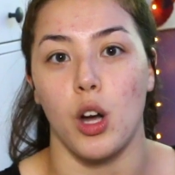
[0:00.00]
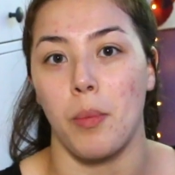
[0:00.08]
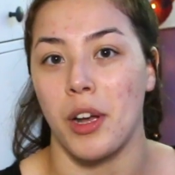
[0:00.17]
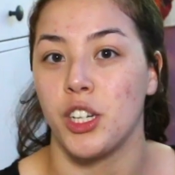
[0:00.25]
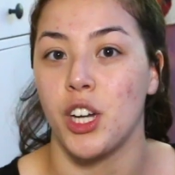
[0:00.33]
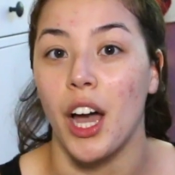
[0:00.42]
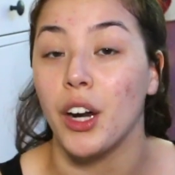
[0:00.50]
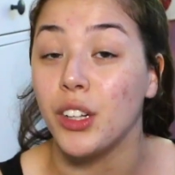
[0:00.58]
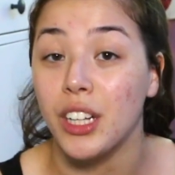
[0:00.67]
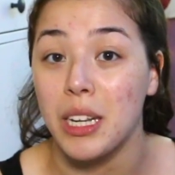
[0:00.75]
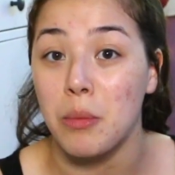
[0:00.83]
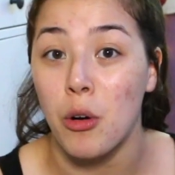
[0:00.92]
on my
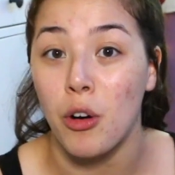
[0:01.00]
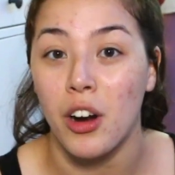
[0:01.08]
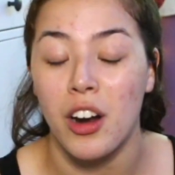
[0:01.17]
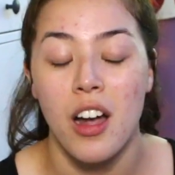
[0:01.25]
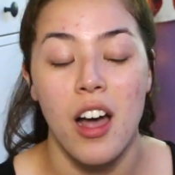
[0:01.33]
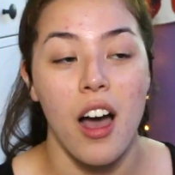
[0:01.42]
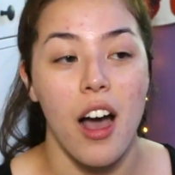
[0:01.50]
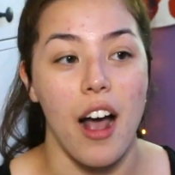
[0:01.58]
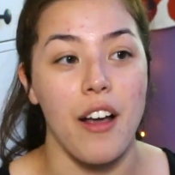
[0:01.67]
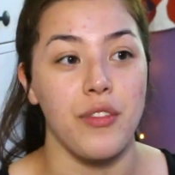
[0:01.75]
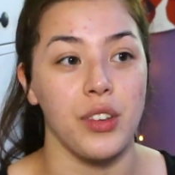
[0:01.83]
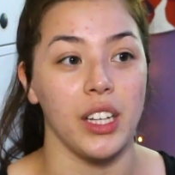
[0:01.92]
channel anymore.
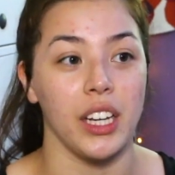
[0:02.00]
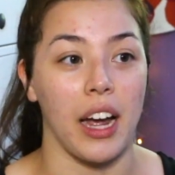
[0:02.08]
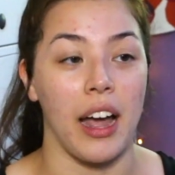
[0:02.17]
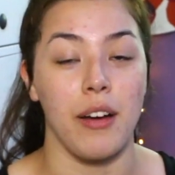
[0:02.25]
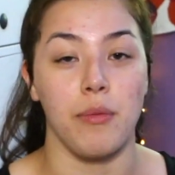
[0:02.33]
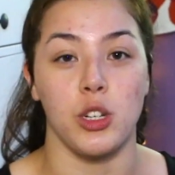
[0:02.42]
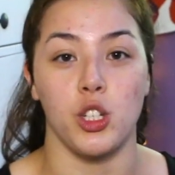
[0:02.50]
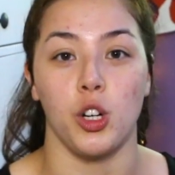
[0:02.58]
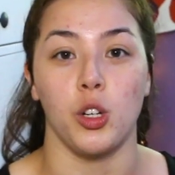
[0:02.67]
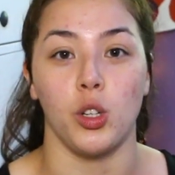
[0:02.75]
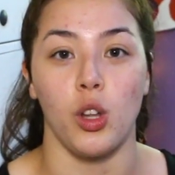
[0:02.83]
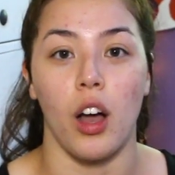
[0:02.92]
I feel like I have
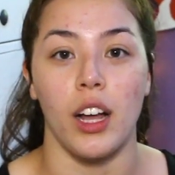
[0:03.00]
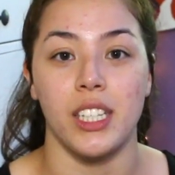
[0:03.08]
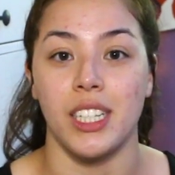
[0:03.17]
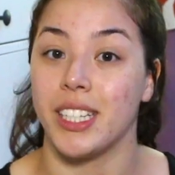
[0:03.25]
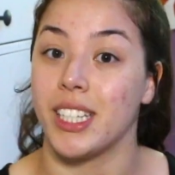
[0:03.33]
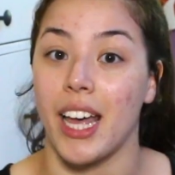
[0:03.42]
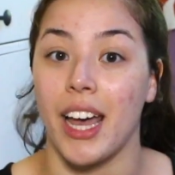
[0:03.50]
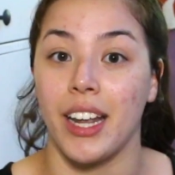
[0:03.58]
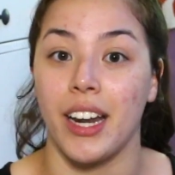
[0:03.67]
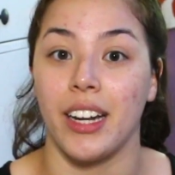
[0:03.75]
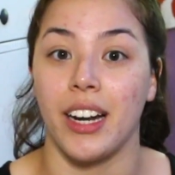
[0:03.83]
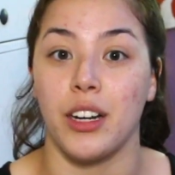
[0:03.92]
matured a lot since
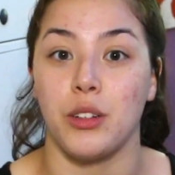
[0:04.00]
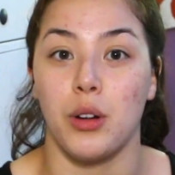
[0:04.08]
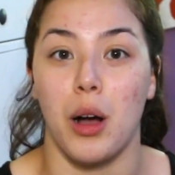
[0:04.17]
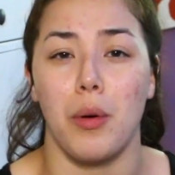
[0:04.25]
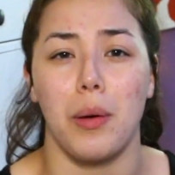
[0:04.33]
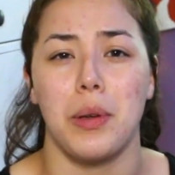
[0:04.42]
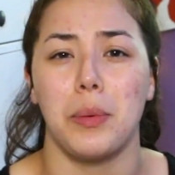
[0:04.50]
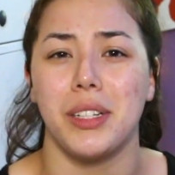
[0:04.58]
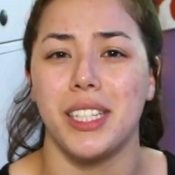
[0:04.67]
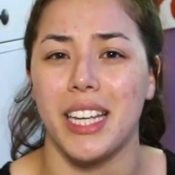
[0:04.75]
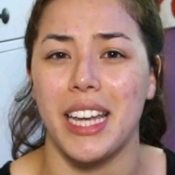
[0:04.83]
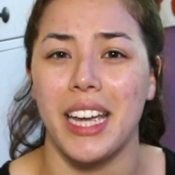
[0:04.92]
then and I do not want people
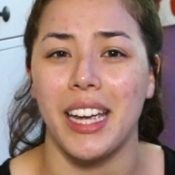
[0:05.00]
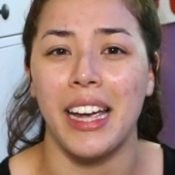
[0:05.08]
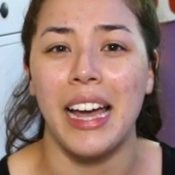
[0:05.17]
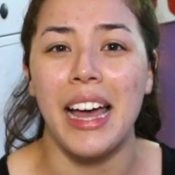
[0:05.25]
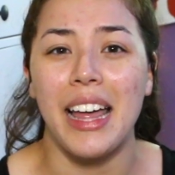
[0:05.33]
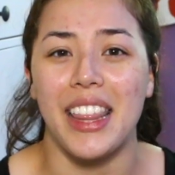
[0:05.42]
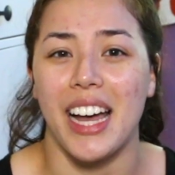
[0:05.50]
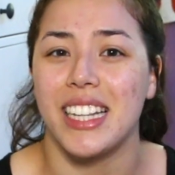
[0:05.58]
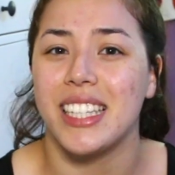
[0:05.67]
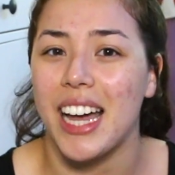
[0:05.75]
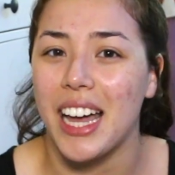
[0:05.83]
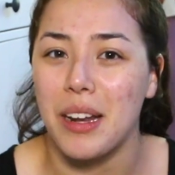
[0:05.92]
seeing
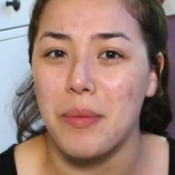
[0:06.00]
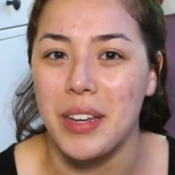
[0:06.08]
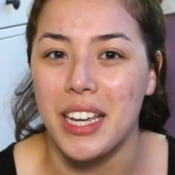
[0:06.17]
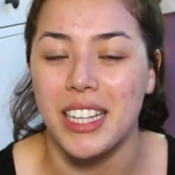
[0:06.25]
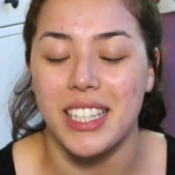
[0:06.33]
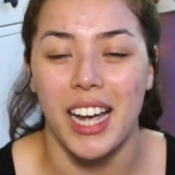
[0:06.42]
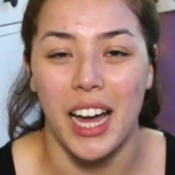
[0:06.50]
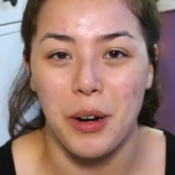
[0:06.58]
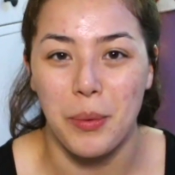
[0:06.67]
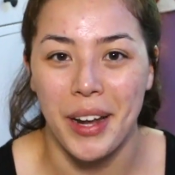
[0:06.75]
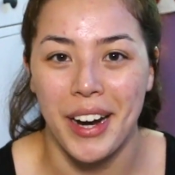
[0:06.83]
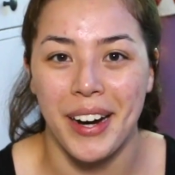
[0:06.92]
that side of me. It's kind
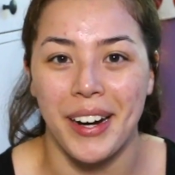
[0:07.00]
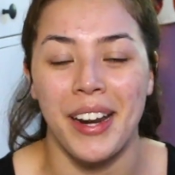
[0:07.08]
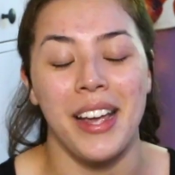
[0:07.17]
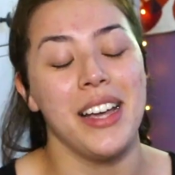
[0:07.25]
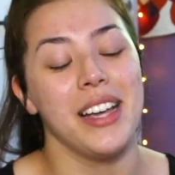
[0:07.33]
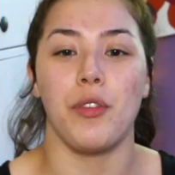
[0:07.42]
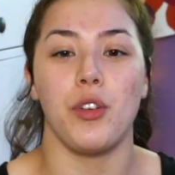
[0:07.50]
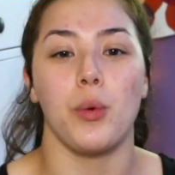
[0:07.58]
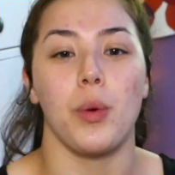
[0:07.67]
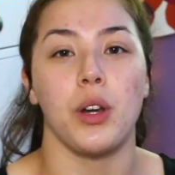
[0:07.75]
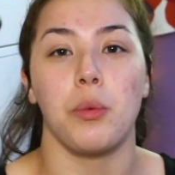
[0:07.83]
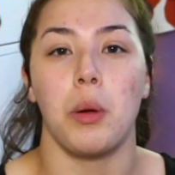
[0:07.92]
of weird. If you were
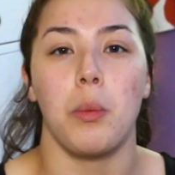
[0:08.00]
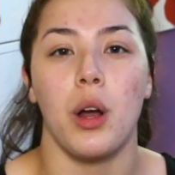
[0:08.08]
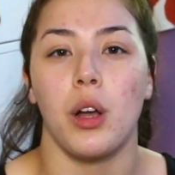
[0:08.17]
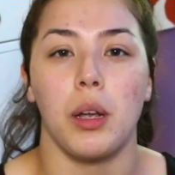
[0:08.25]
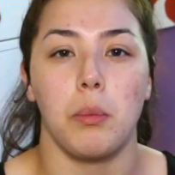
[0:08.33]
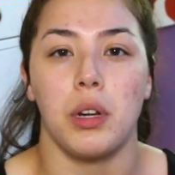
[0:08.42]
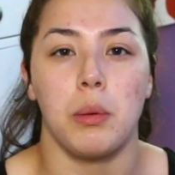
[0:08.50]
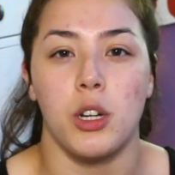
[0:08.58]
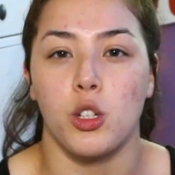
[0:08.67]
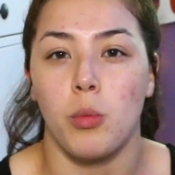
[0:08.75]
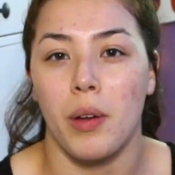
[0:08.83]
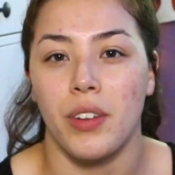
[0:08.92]
wondering where like pretty
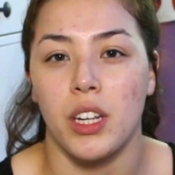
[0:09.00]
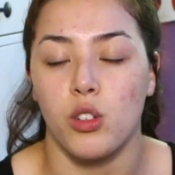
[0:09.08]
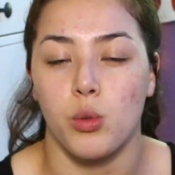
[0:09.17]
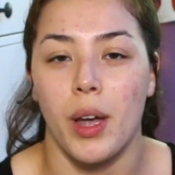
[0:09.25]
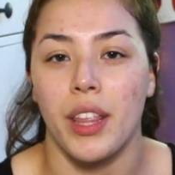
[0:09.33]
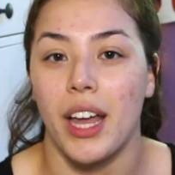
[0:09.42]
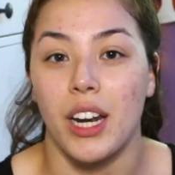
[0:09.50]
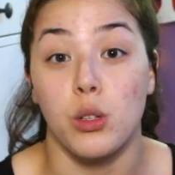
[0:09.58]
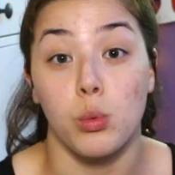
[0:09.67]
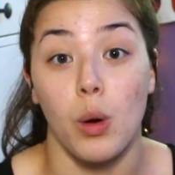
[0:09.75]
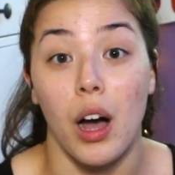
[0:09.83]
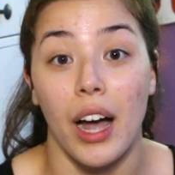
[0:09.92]
much all my videos went, that is
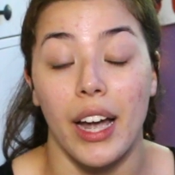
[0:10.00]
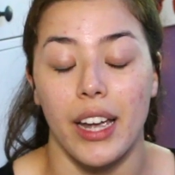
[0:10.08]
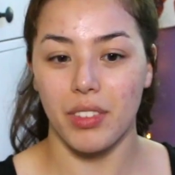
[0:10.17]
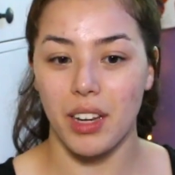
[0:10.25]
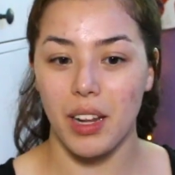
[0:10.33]
why.